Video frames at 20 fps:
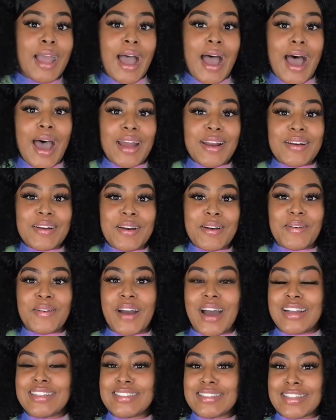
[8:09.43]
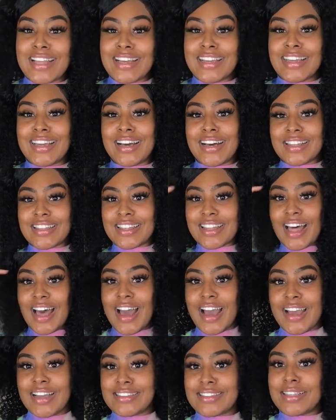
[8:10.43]
I don't know. I just like it a
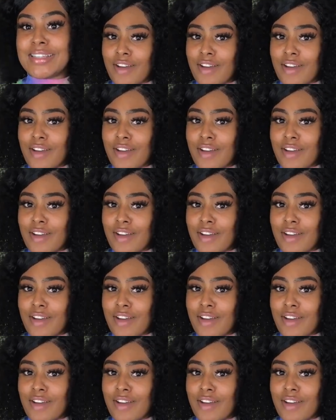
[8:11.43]
lot.